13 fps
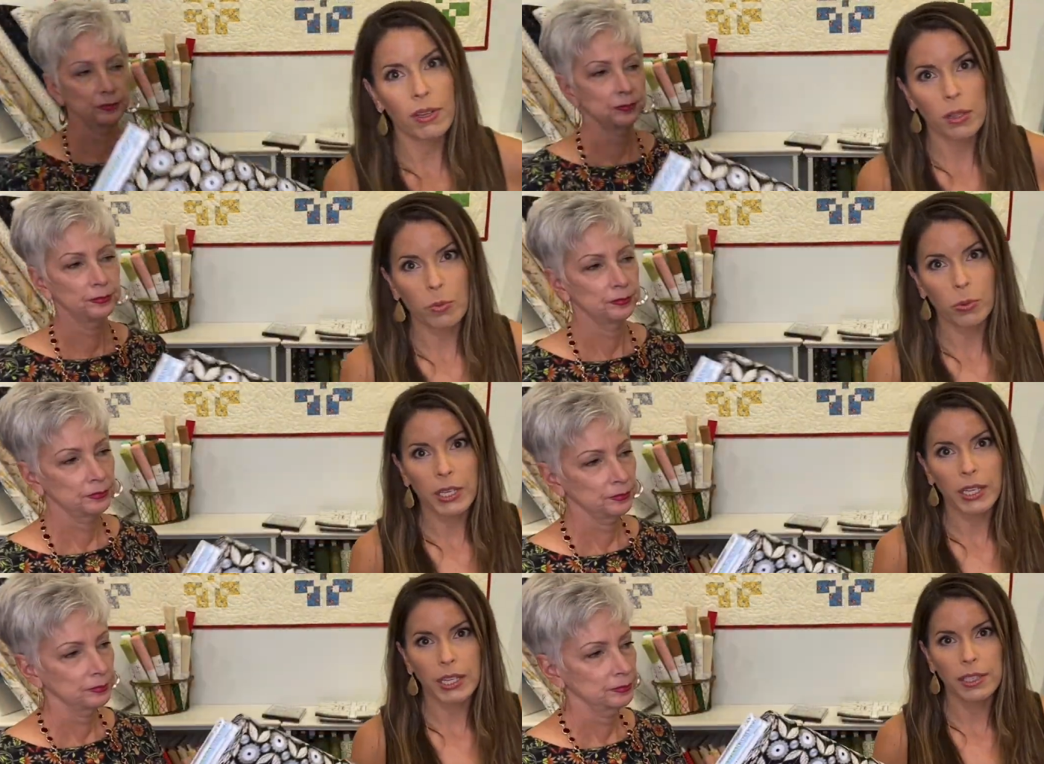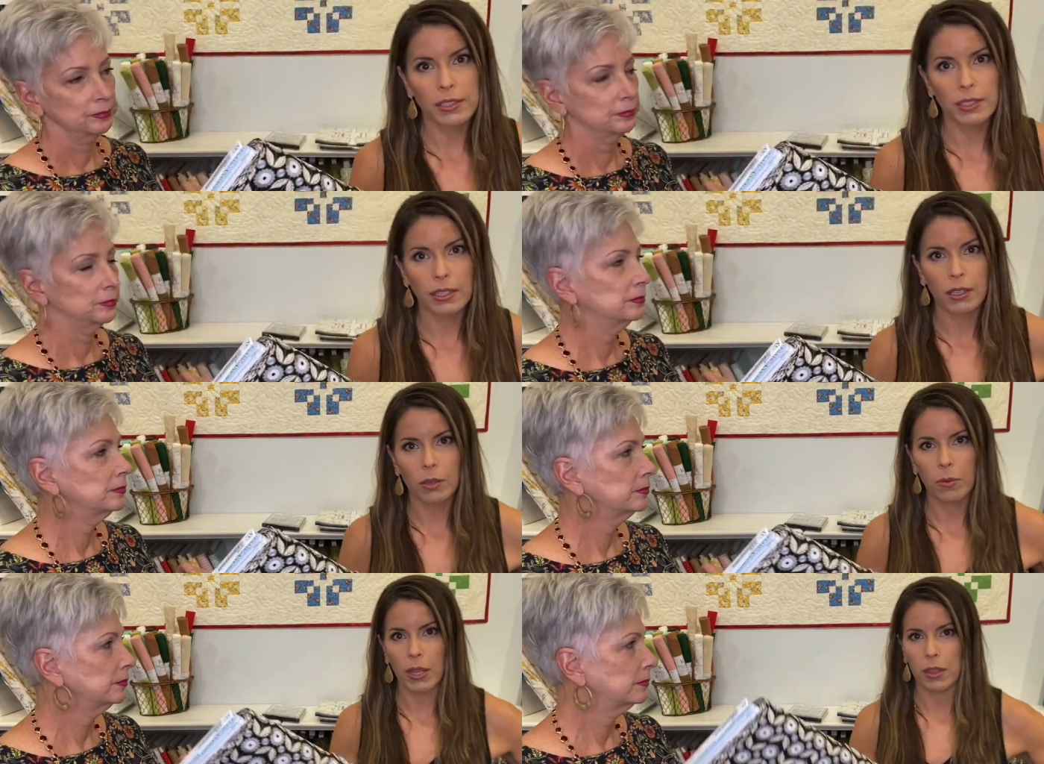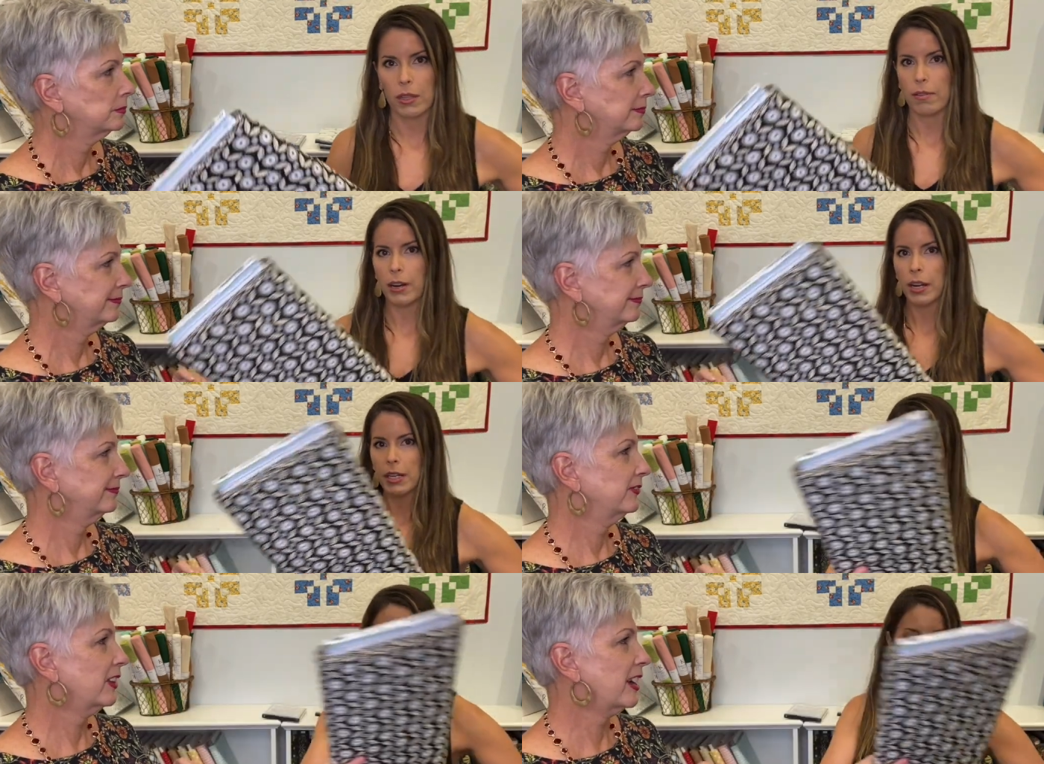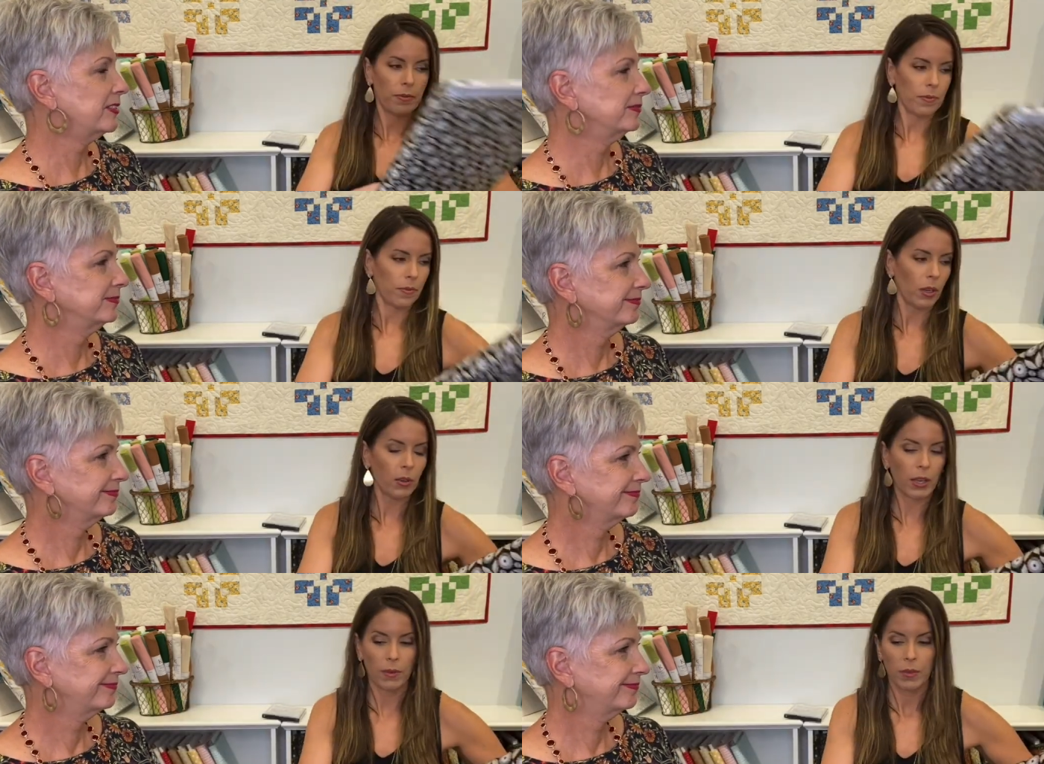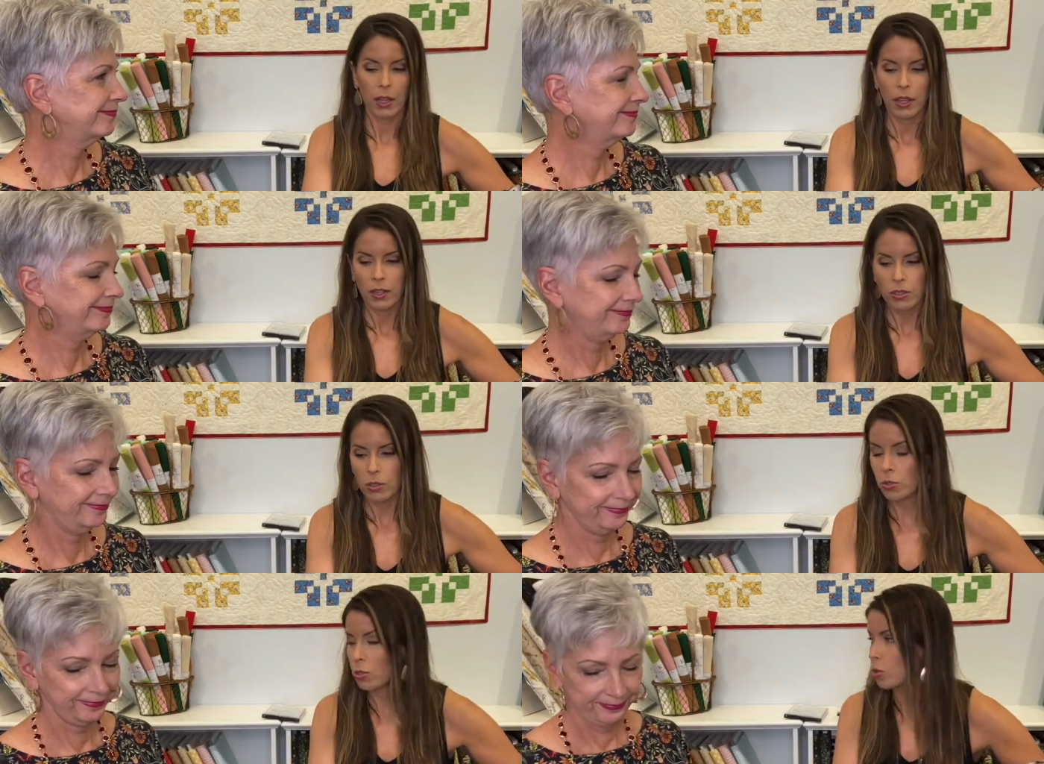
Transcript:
Speaker 1: got the pre-cuts that go with it, right? Right. Okay, so those are